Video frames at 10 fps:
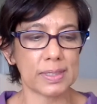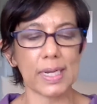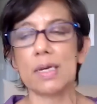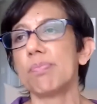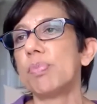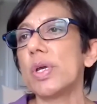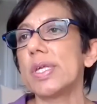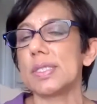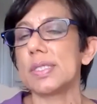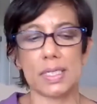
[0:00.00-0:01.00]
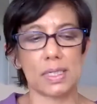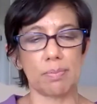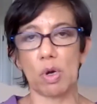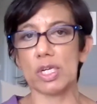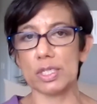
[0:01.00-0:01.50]
like a buoyancy in
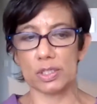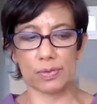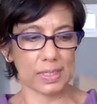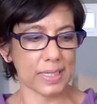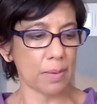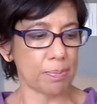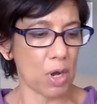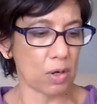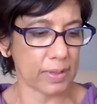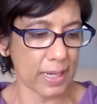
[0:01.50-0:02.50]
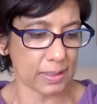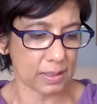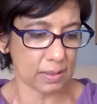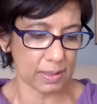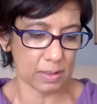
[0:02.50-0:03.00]
the body. So there's that part. That's
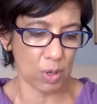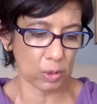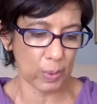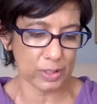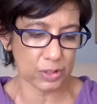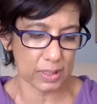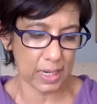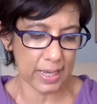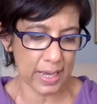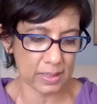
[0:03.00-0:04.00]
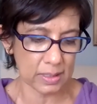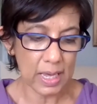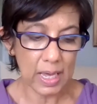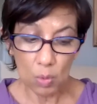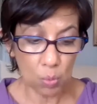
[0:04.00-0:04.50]
the one question I had.
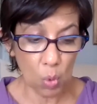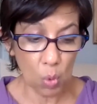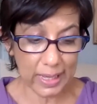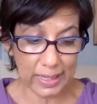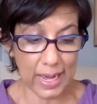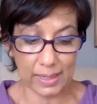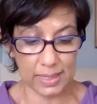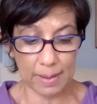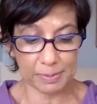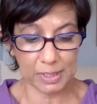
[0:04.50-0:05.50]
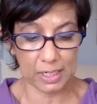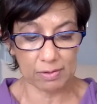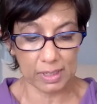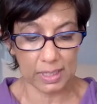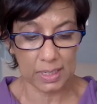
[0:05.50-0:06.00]
Walking, yes,
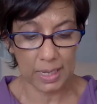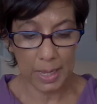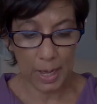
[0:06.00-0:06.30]
absolutely.